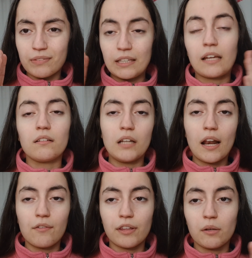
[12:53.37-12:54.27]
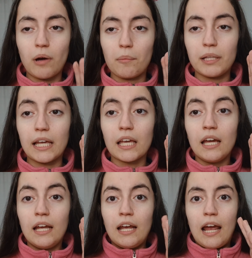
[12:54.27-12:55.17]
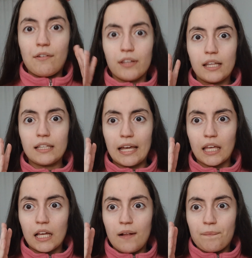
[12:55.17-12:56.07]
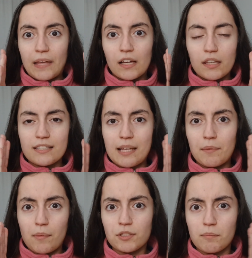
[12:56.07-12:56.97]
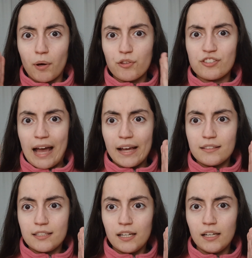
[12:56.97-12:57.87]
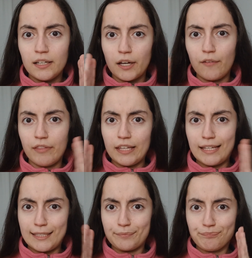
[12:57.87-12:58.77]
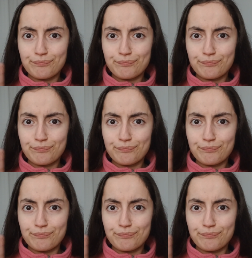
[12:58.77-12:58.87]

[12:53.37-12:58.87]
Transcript: Like, not everything well, but, like, everything, like, I got the same numbers on both sides of the